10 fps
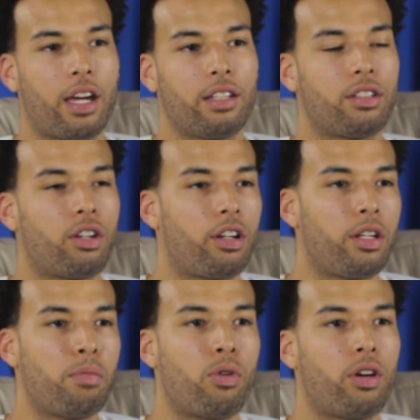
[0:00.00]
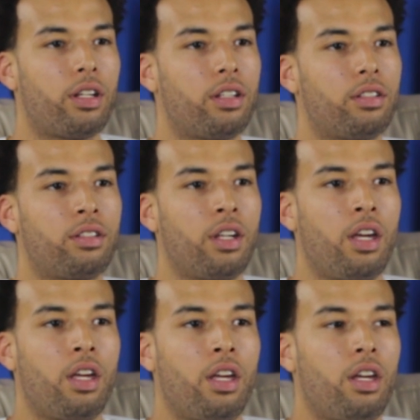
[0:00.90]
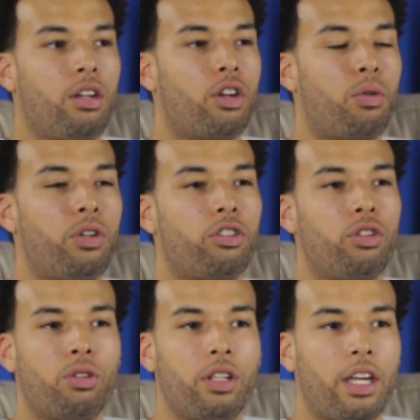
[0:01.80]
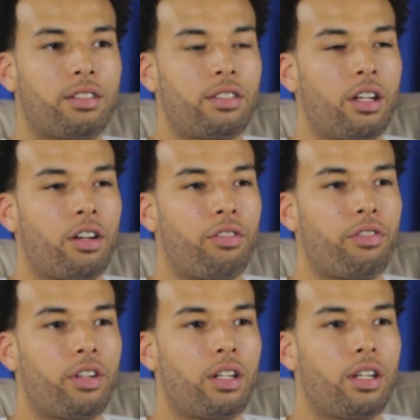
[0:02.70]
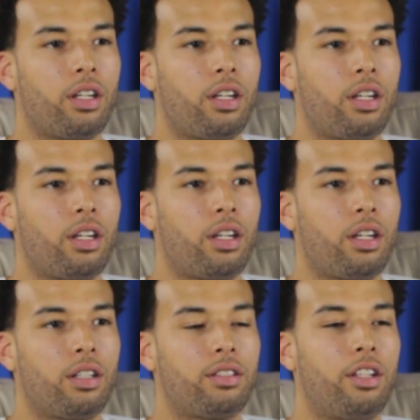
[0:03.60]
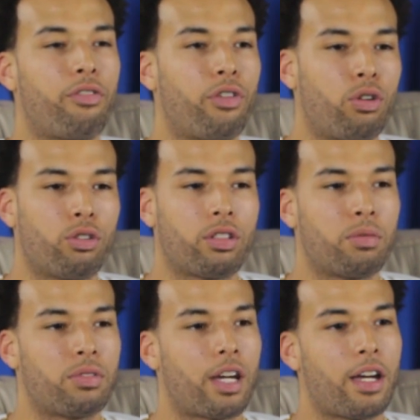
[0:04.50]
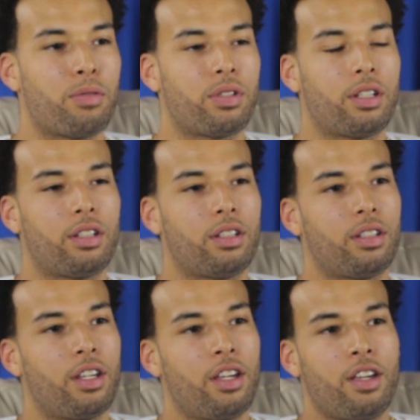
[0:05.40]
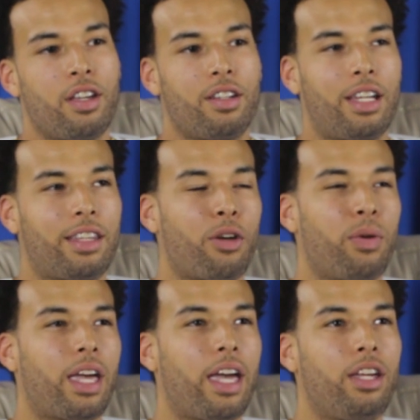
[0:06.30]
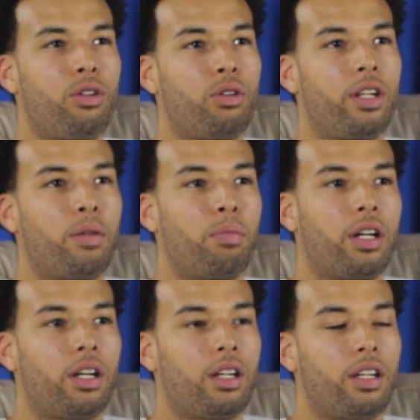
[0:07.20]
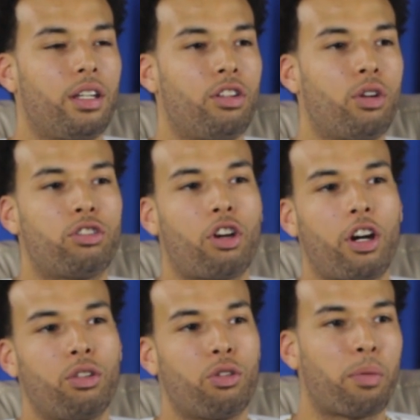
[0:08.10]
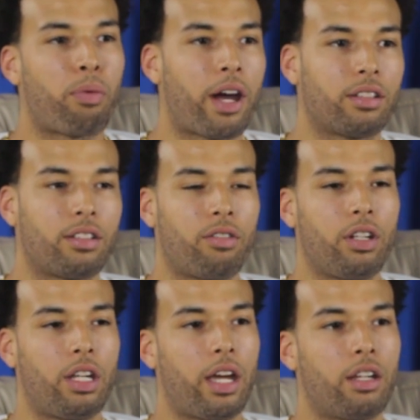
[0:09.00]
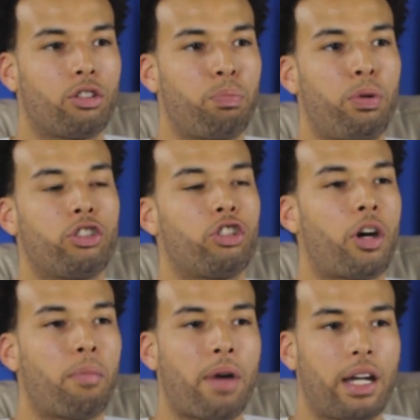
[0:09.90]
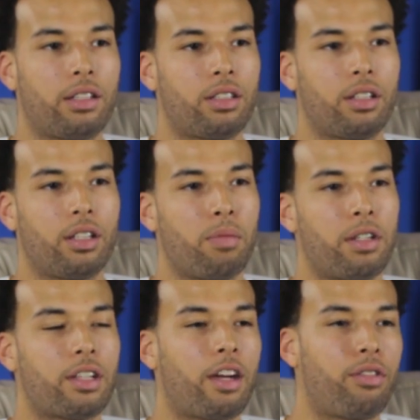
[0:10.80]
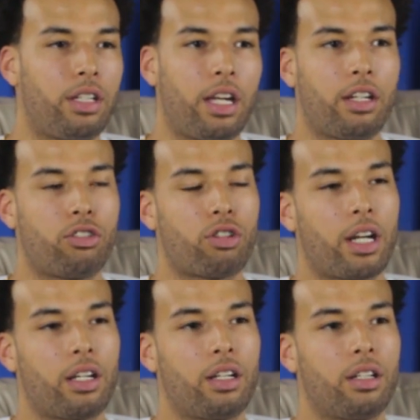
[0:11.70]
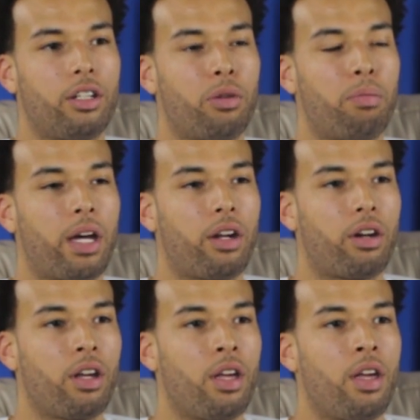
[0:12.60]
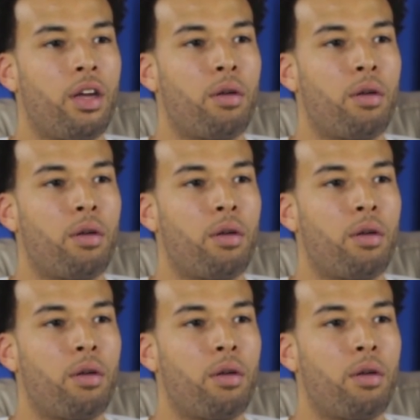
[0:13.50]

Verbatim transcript: nights and early mornings. You know, when you're doing that stuff, it it's difficult sometimes and not that we hate doing it, but you know, it's hard going to practice every day and just pushing our body to the limits every day to try to get a little better.